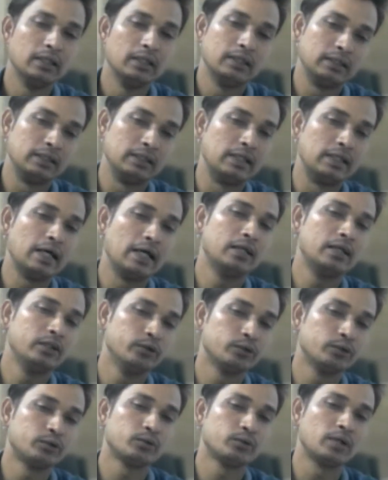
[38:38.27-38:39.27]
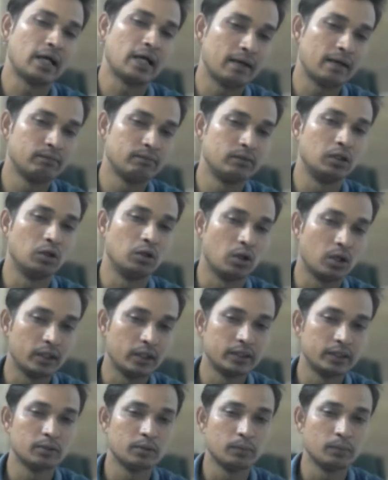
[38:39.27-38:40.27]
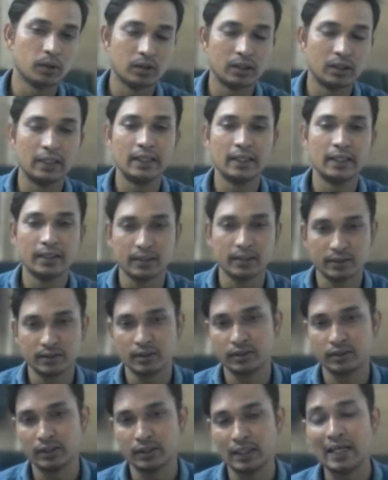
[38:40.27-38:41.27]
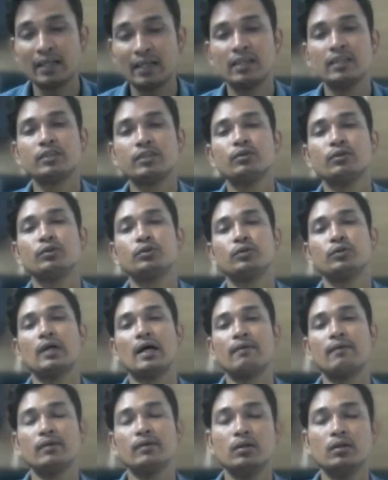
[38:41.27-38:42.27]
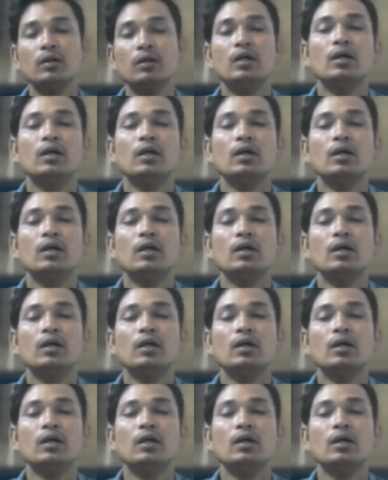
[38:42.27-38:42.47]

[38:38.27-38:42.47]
then you should have the knowledge about the data structure. At least you should have a